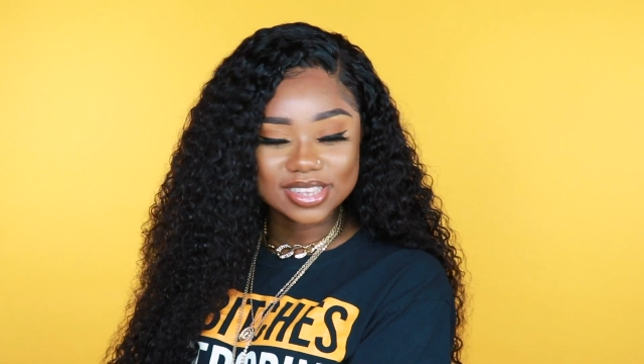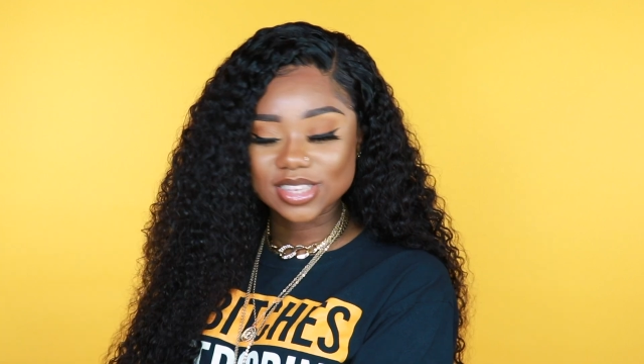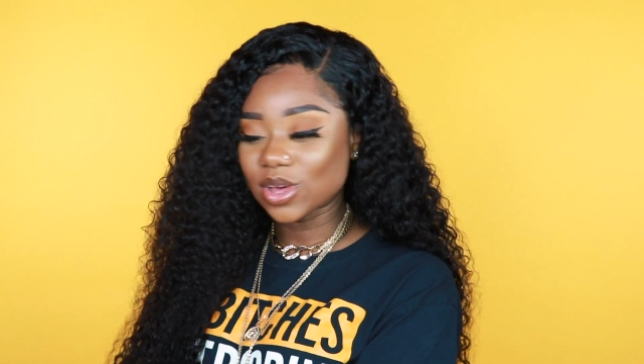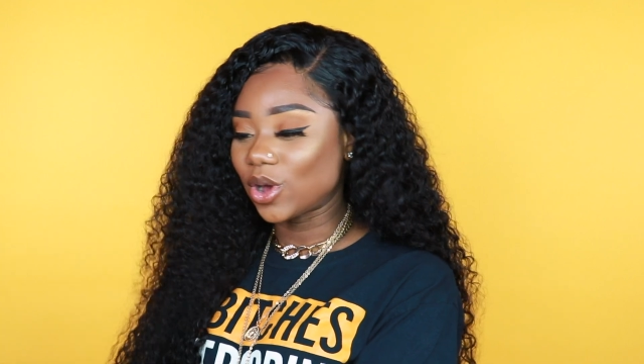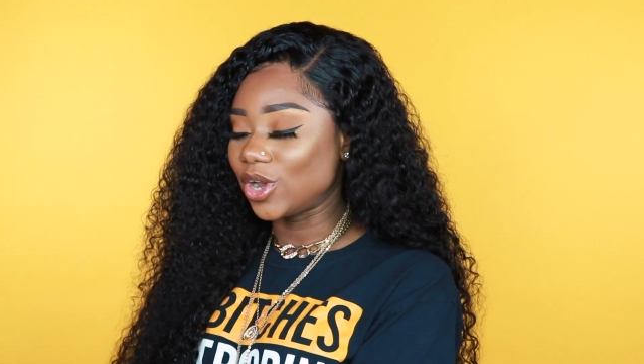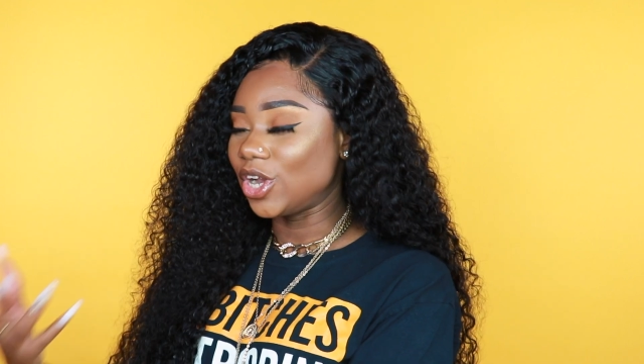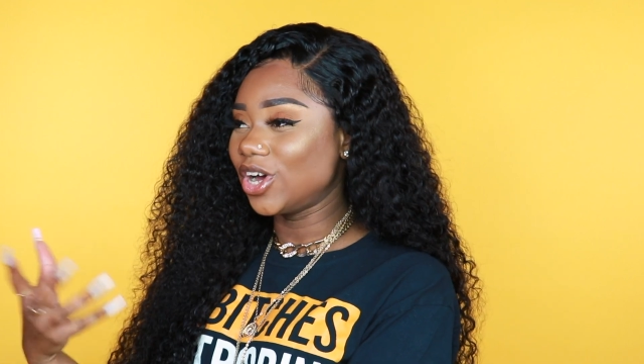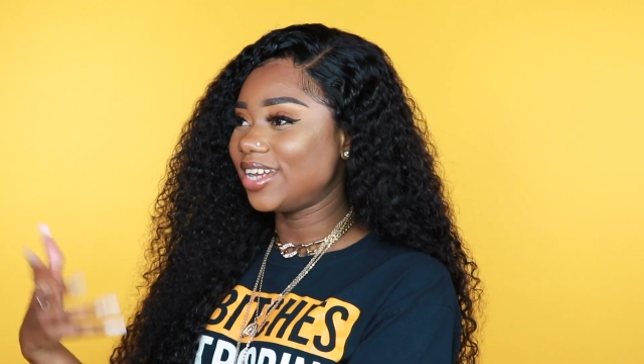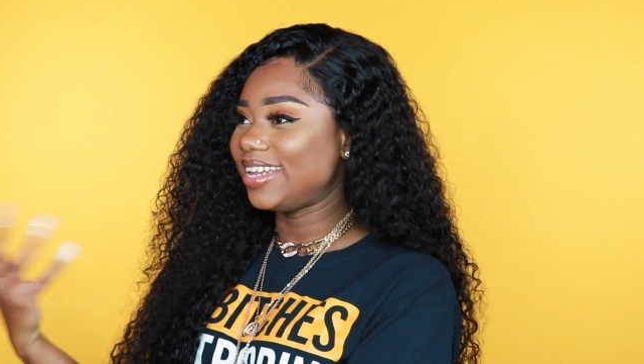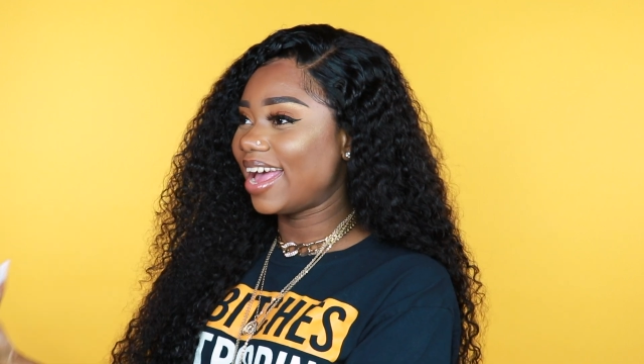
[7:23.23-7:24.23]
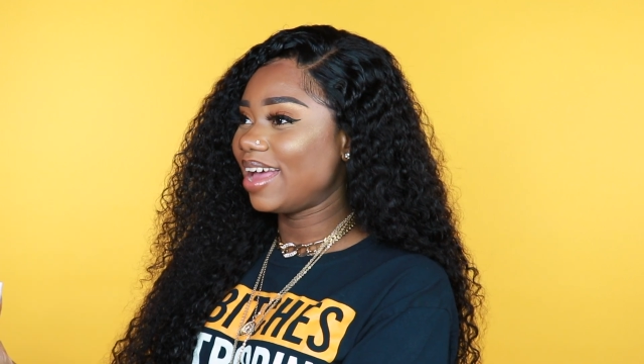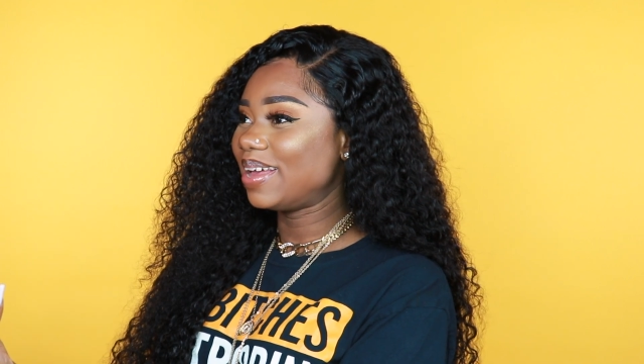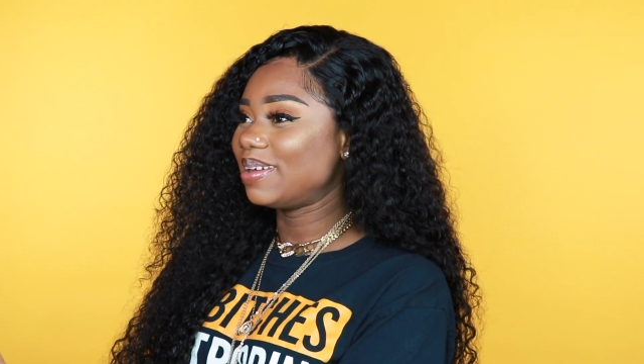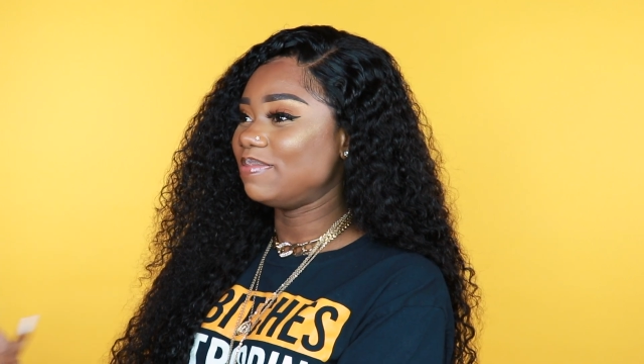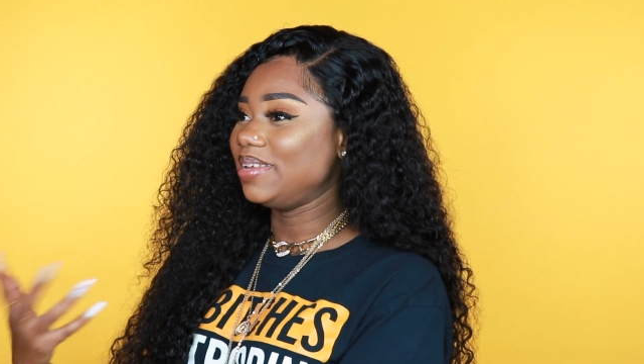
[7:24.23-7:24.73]
So no
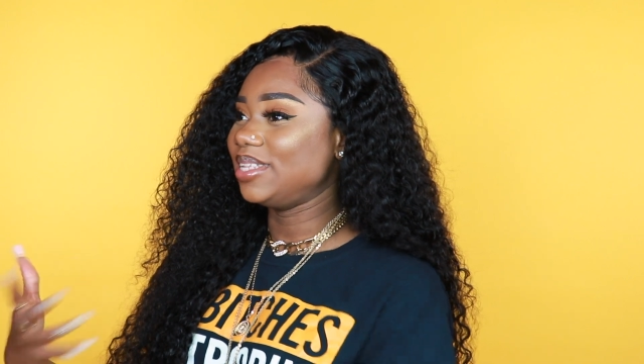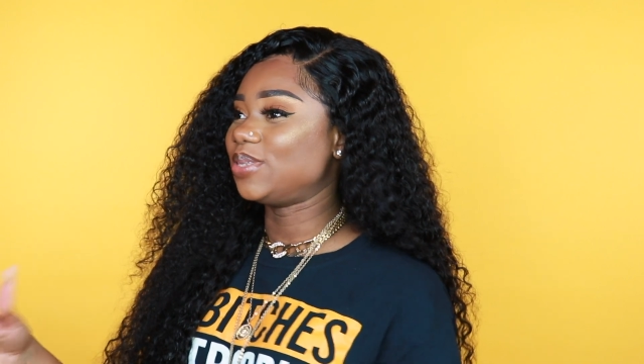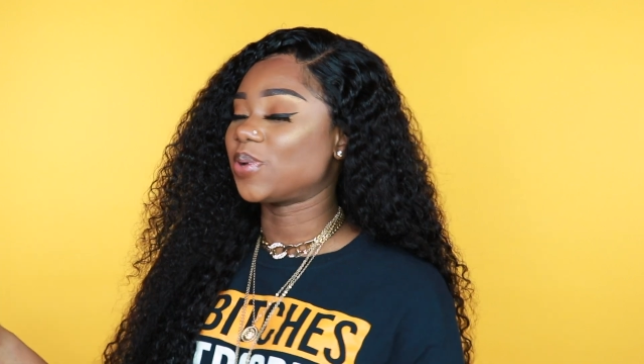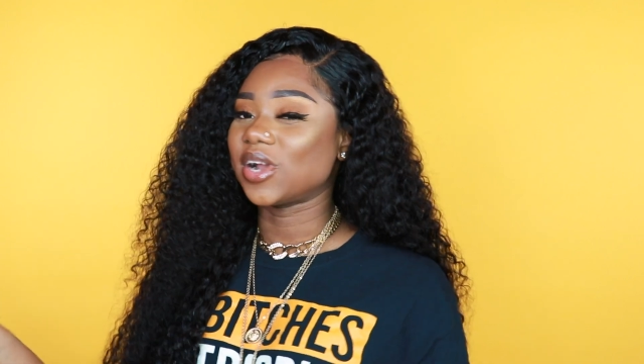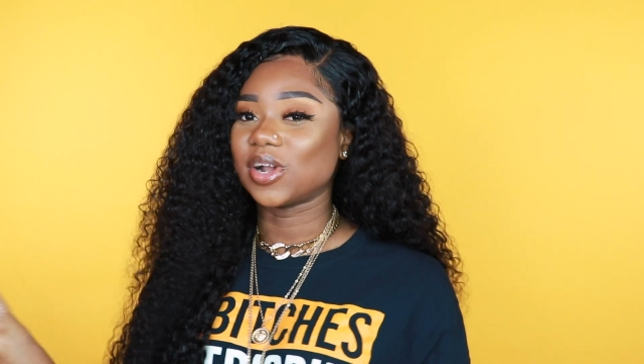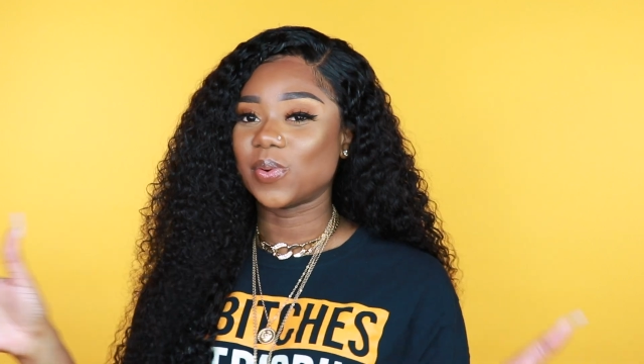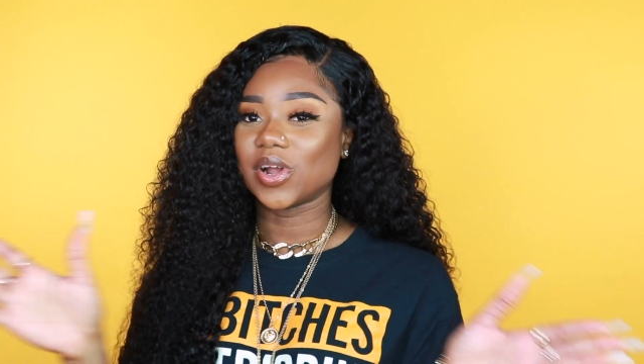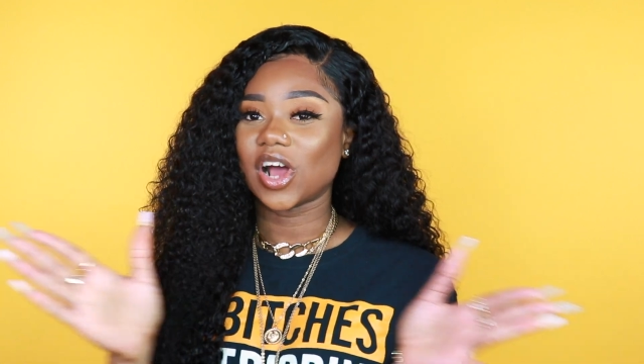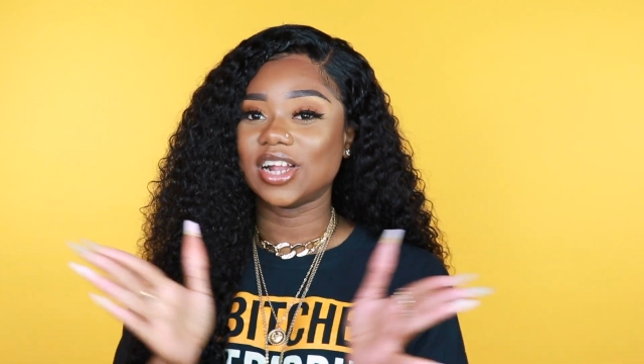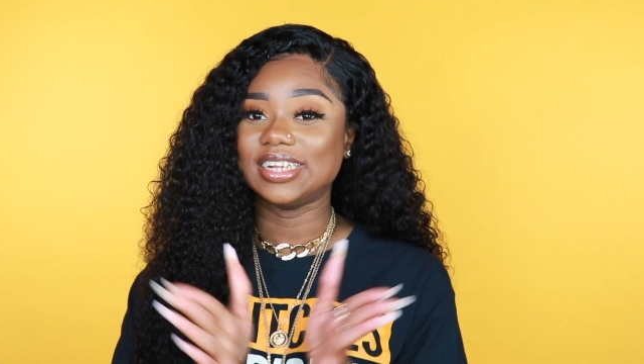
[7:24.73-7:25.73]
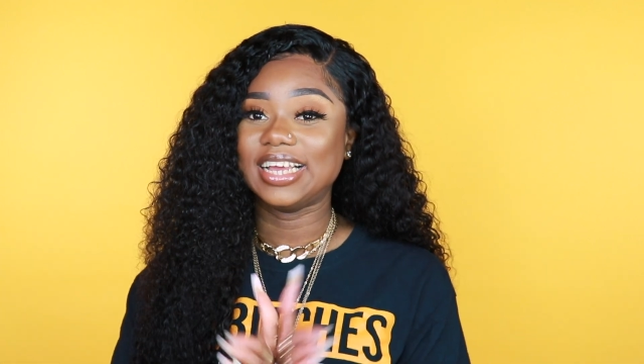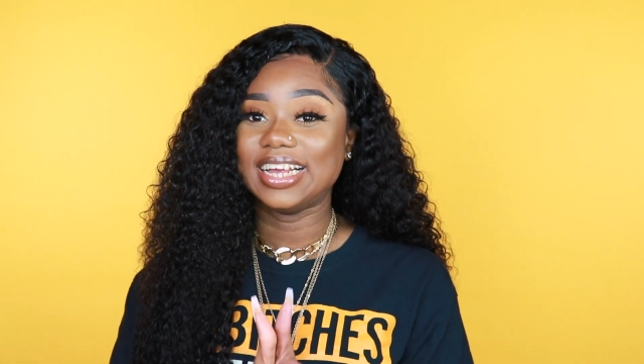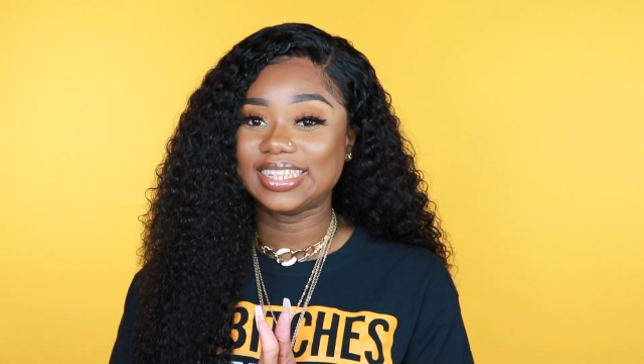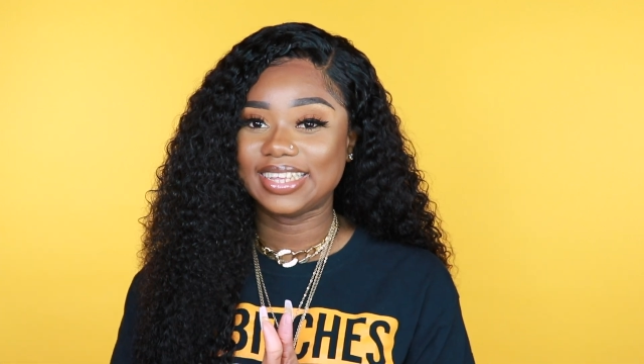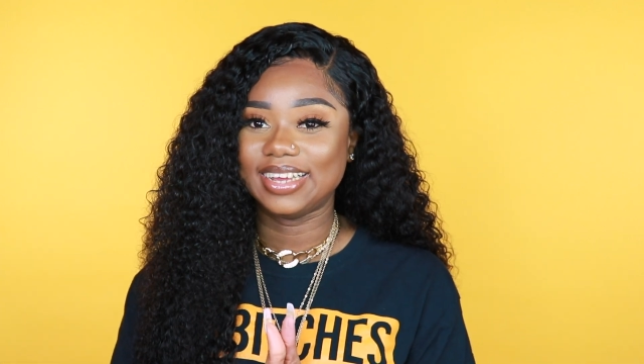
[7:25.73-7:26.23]
there means we're not
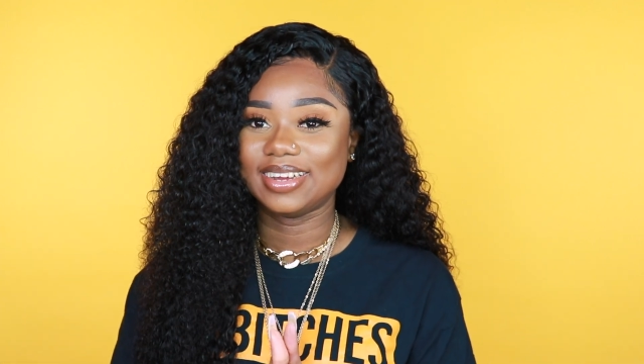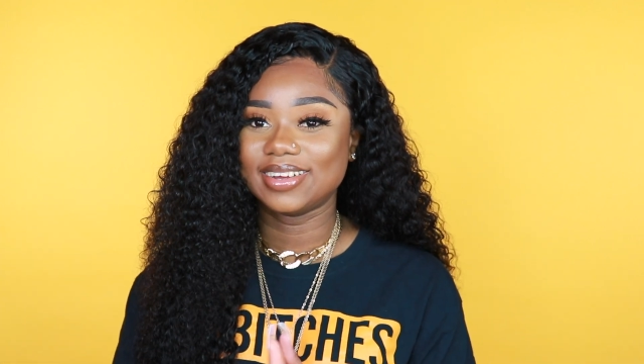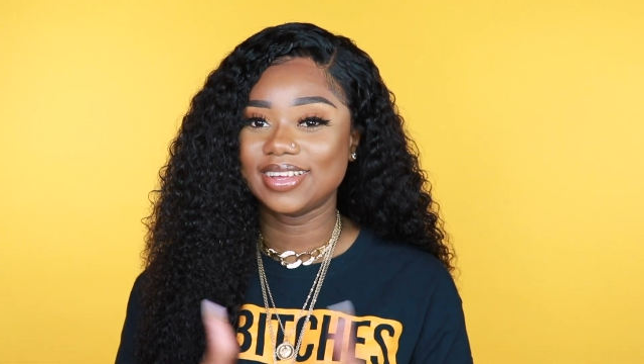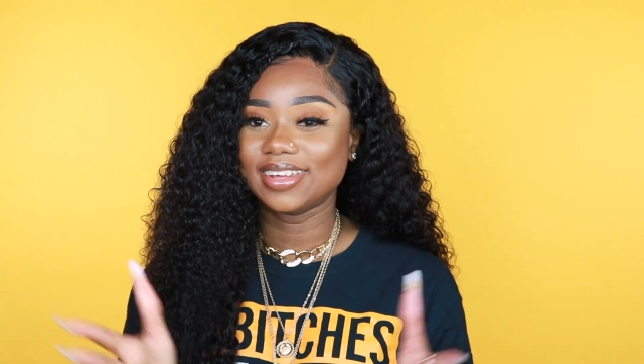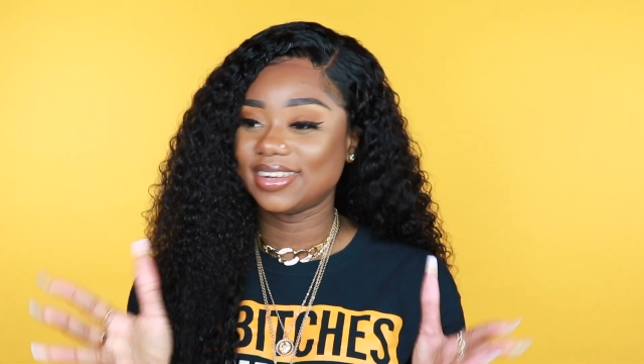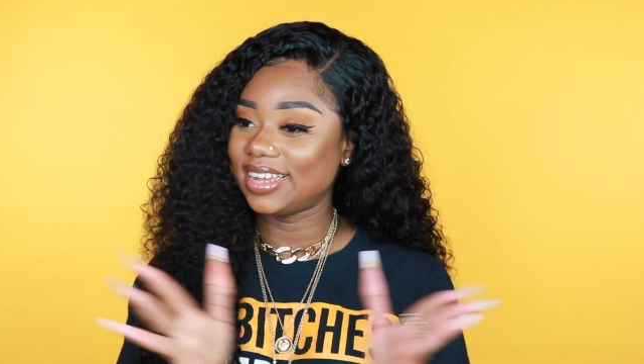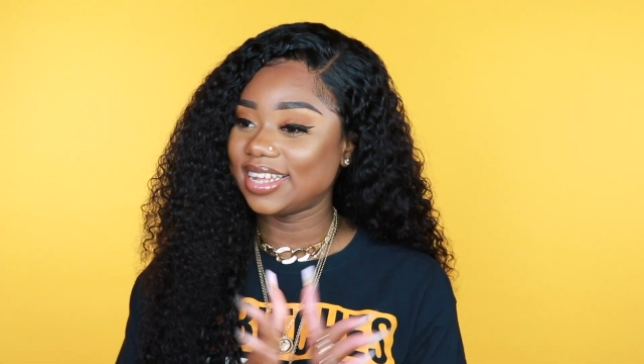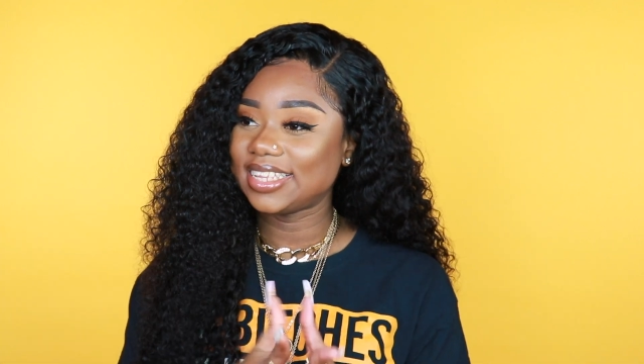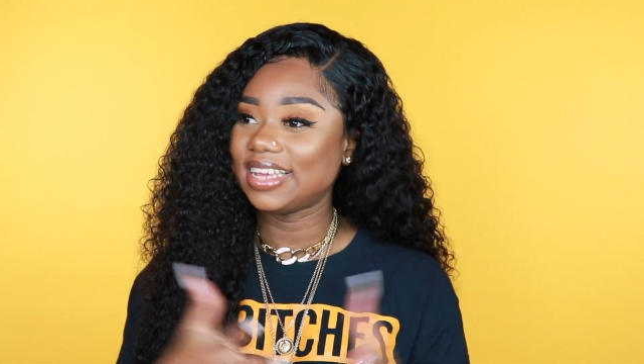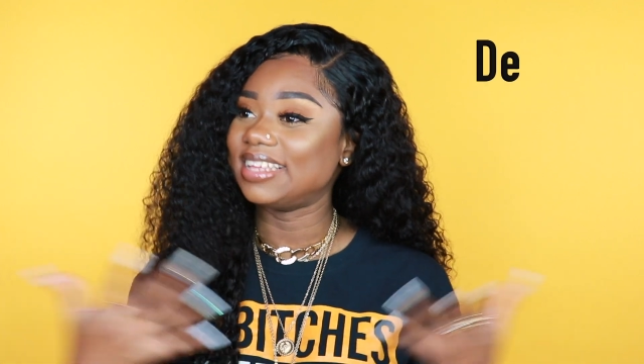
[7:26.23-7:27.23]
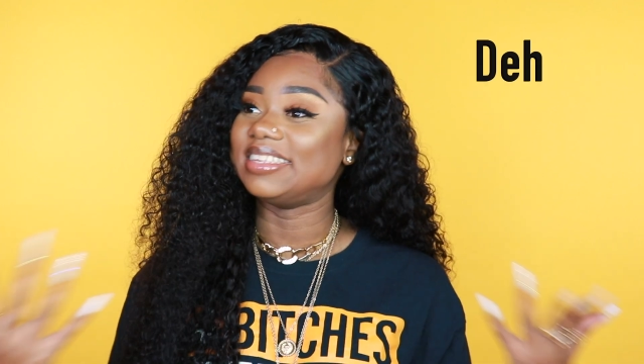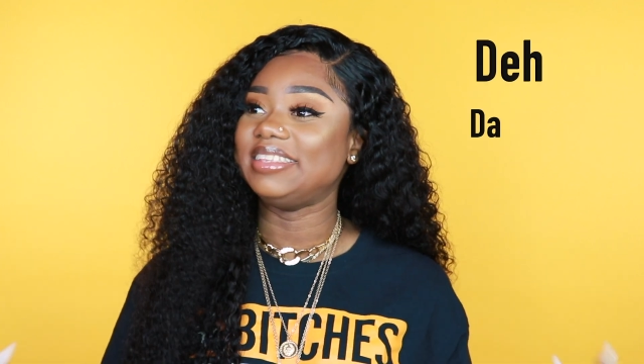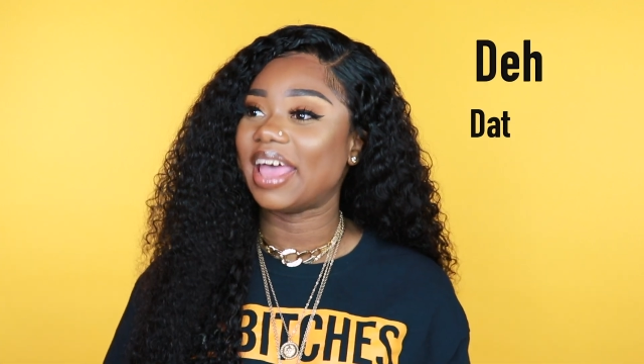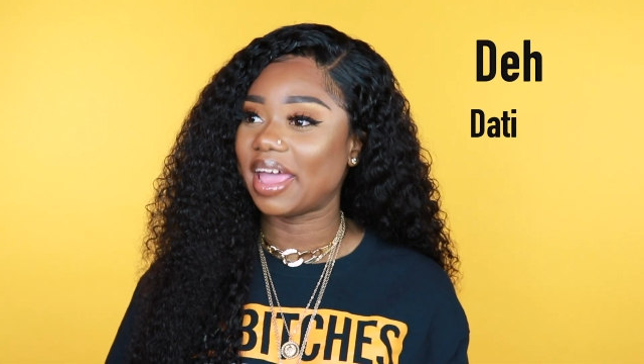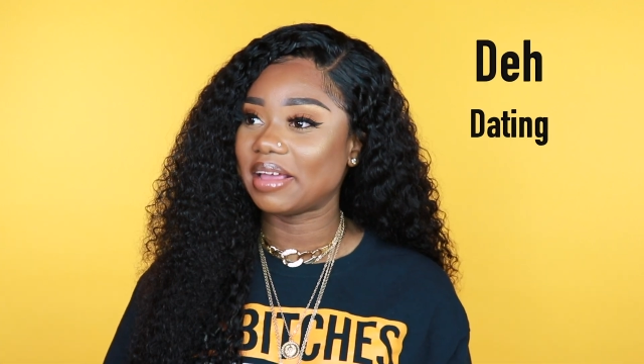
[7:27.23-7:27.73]
dating. Dating is
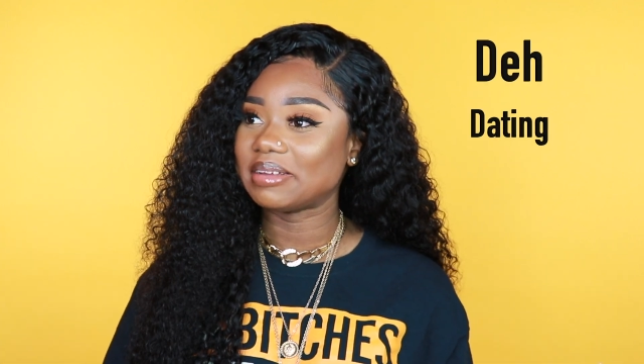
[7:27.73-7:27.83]
there.